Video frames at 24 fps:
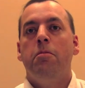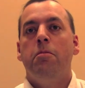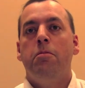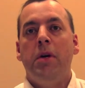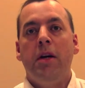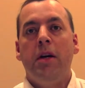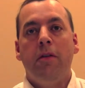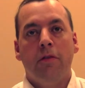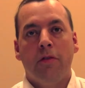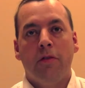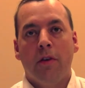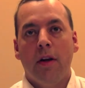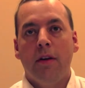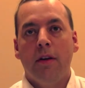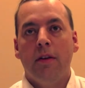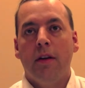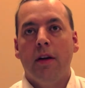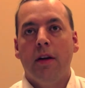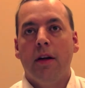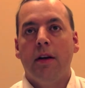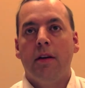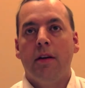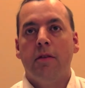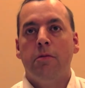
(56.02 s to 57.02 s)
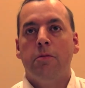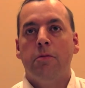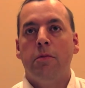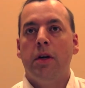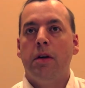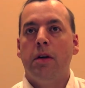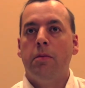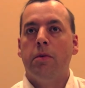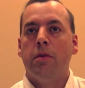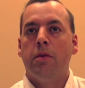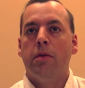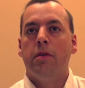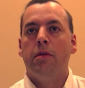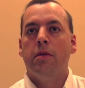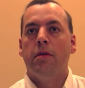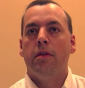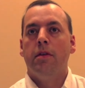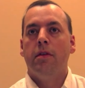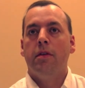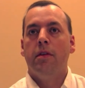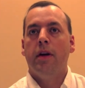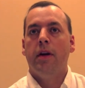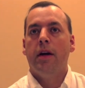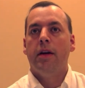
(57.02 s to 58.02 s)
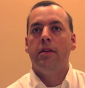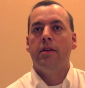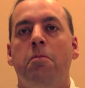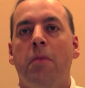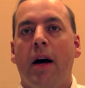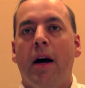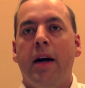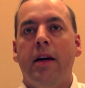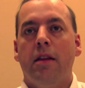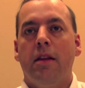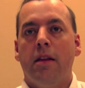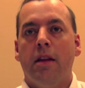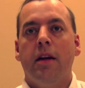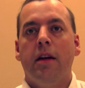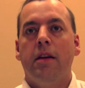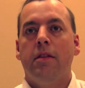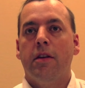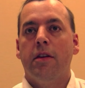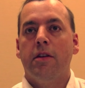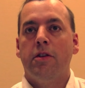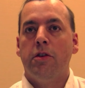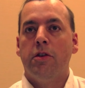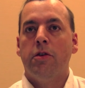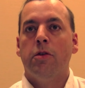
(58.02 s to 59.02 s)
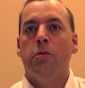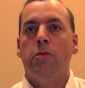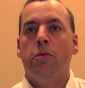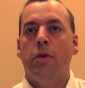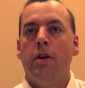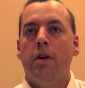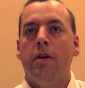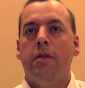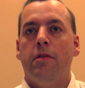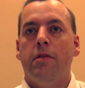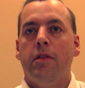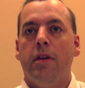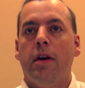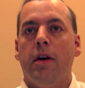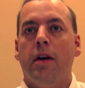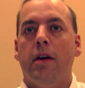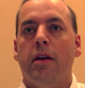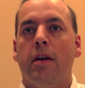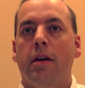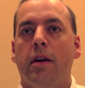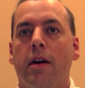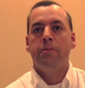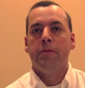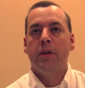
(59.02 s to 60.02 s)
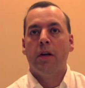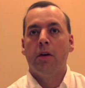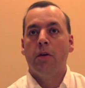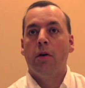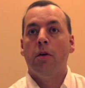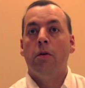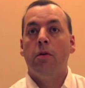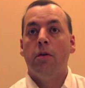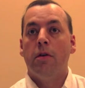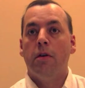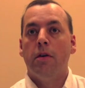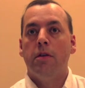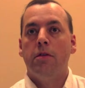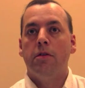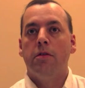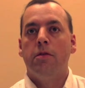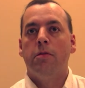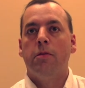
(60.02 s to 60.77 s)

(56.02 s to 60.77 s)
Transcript: Befriending people that might think that you're one of their cohorts,